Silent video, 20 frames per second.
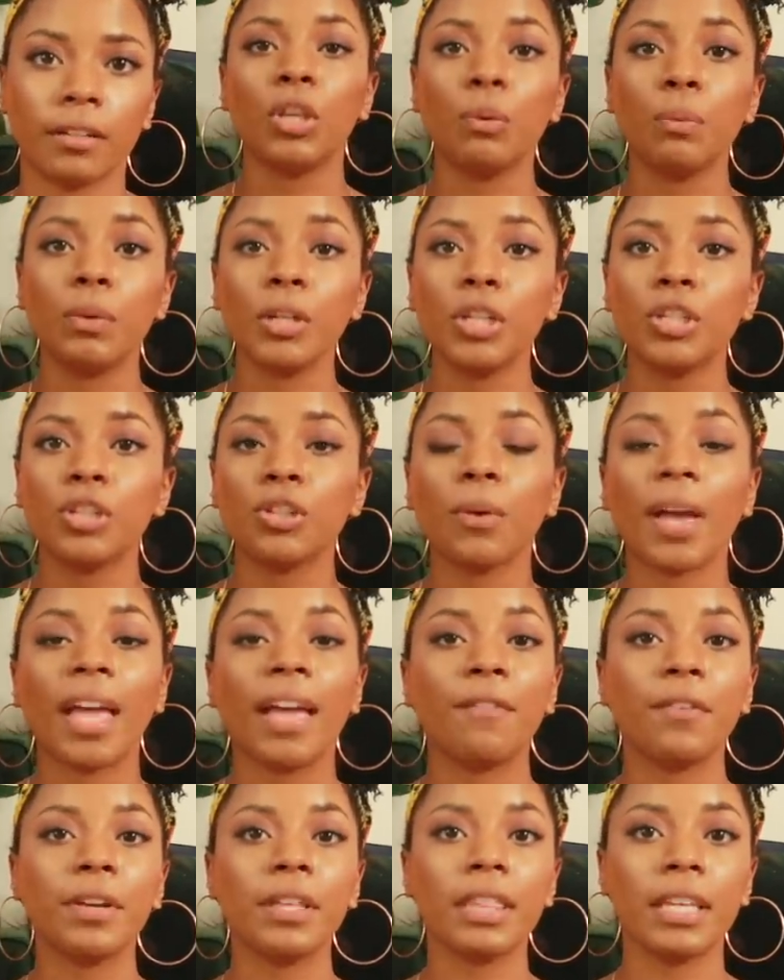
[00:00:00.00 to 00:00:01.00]
You want to do
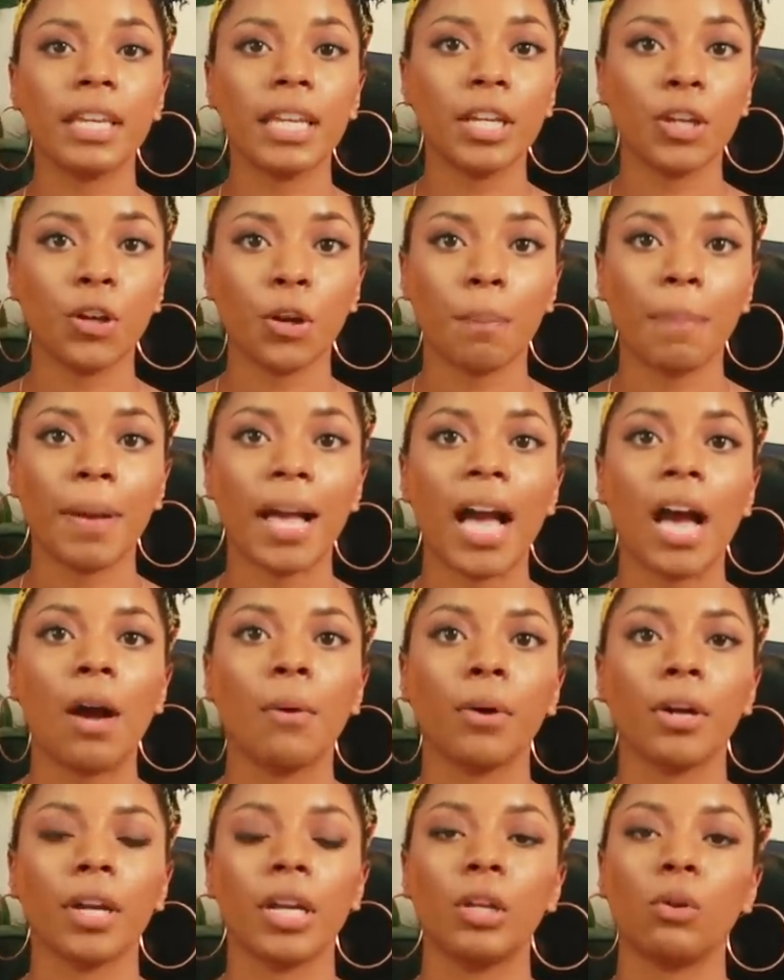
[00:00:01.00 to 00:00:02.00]
everything in your
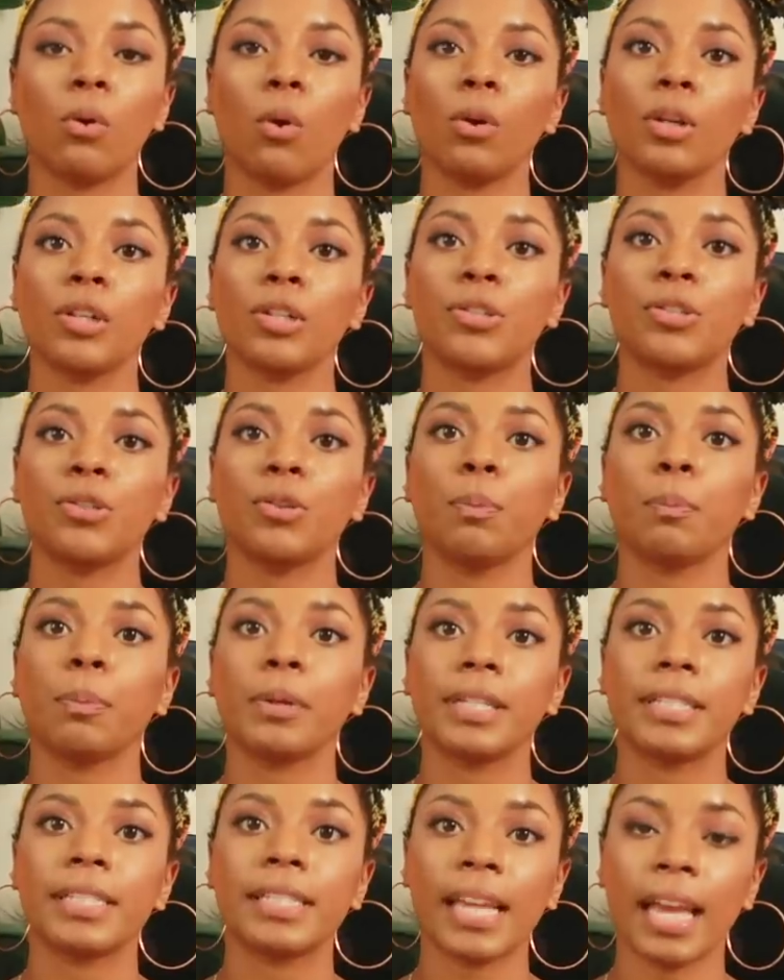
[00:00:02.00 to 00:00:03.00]
power in order to
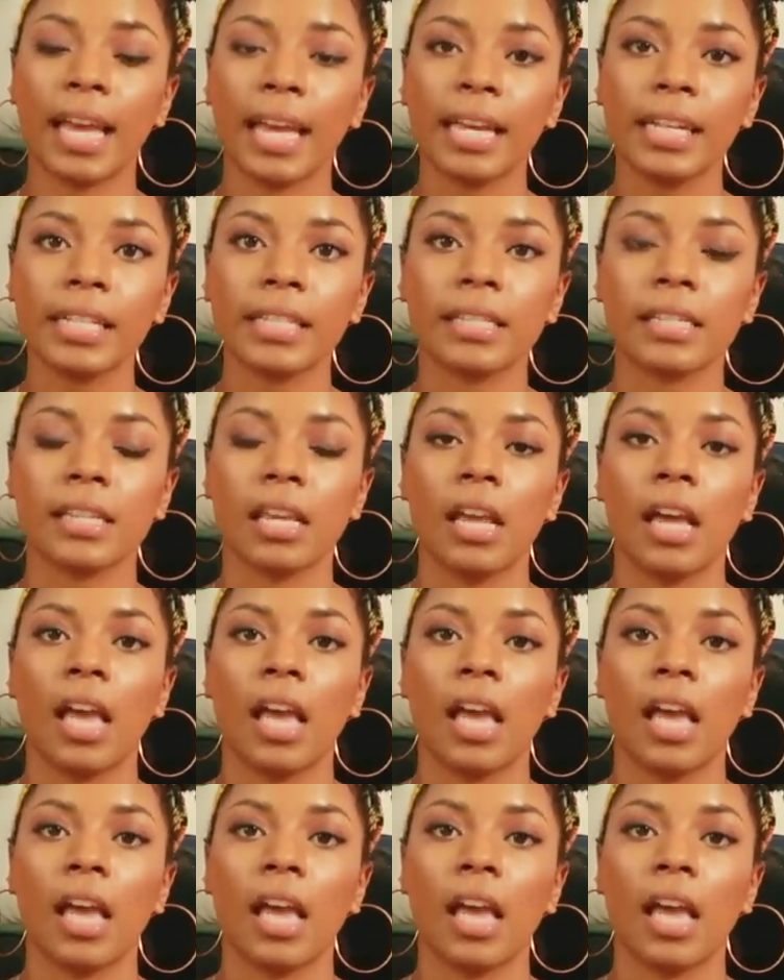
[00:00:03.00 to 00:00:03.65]
protect